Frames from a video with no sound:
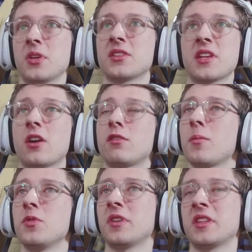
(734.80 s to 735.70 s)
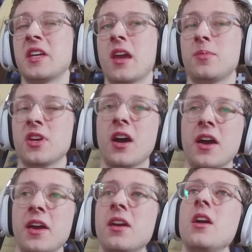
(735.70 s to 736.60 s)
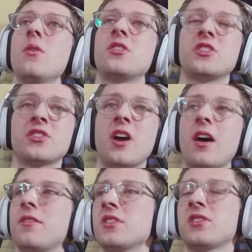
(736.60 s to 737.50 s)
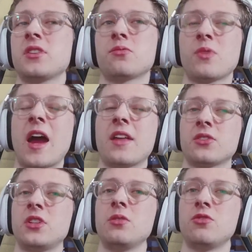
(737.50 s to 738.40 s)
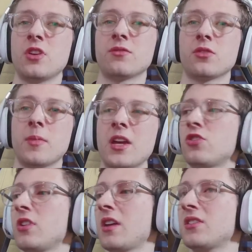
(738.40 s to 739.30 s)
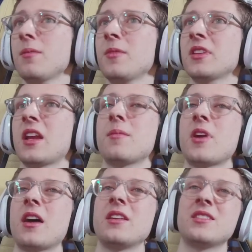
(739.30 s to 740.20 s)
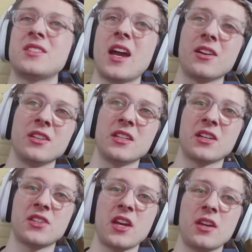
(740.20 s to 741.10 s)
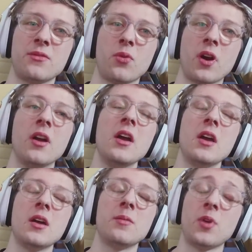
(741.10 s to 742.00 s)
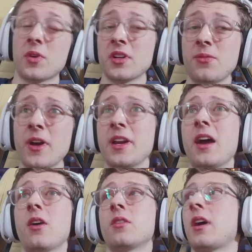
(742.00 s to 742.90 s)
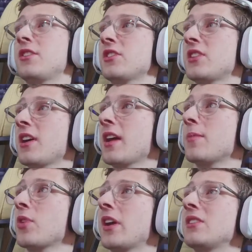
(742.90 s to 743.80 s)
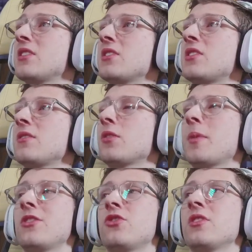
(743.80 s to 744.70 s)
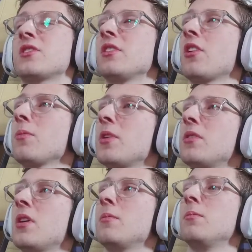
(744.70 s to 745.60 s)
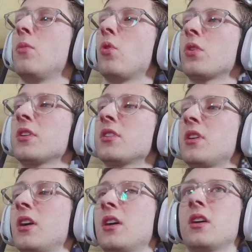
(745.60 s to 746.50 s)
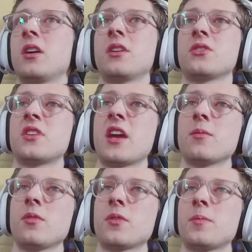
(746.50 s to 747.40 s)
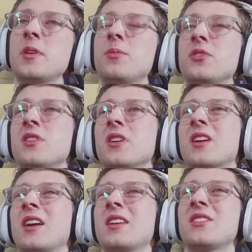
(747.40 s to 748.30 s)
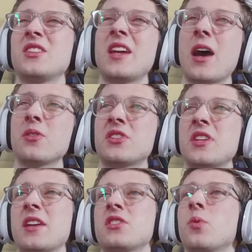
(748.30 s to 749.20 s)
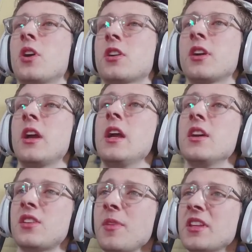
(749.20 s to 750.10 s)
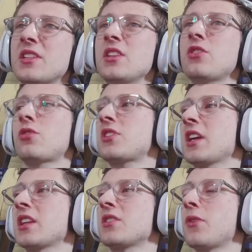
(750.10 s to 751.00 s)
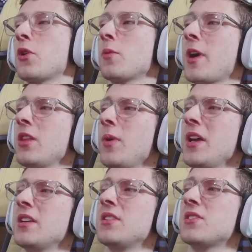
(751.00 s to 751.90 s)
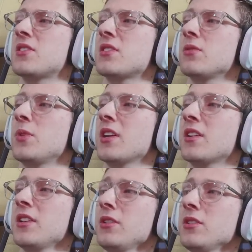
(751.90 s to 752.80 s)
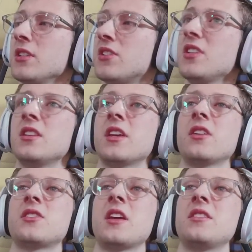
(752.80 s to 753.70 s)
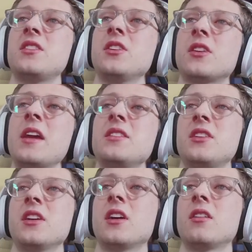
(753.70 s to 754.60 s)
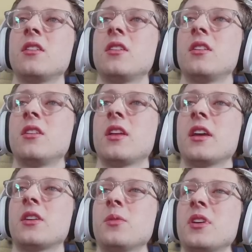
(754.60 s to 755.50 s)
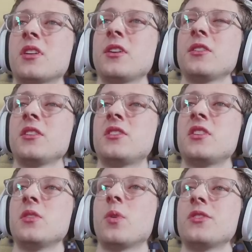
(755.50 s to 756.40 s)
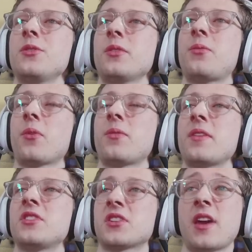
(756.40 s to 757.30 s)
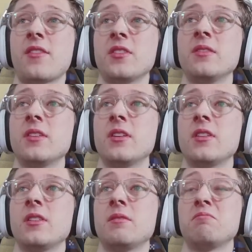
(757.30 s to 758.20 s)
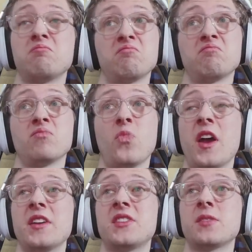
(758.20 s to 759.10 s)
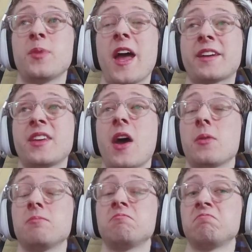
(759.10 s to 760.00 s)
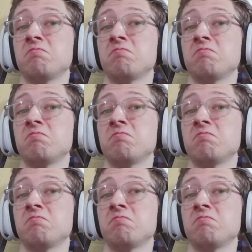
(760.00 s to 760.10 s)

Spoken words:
because they are removing the API, which is obviously rather huge information and something that I'm not entirely excited for. But we're going to find out. I just thought I'd break into this information. It's a little bit more understandable for people to kind of see how sets work. Something that's interesting in this photo, by the way, is we can clearly see there's a tier 8 here. Like, we can clearly see 1, 2, 3, 4, 5, 6, 7. Why is this blacked out?